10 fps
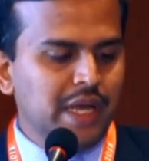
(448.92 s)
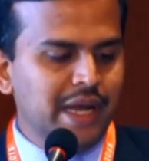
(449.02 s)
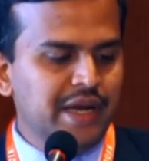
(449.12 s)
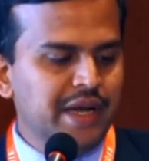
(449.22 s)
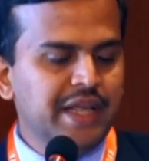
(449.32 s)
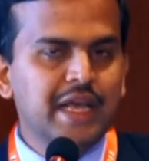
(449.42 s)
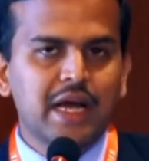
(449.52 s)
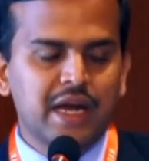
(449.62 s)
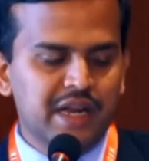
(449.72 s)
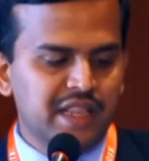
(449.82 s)
ATT,
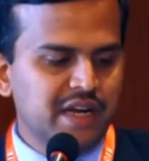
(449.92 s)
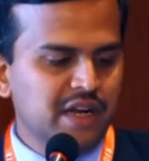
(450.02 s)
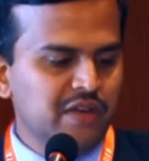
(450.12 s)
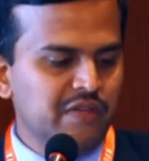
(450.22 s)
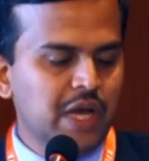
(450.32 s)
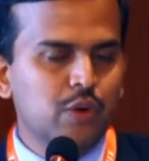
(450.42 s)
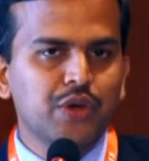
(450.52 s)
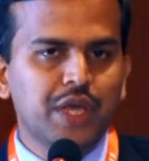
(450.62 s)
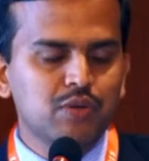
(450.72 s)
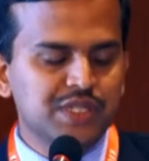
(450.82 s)
another end we have
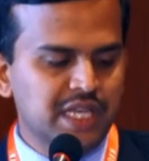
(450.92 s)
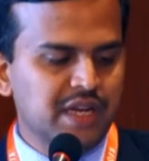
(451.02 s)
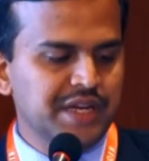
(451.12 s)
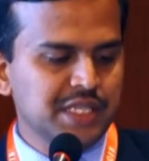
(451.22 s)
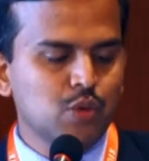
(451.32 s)
to give steroids.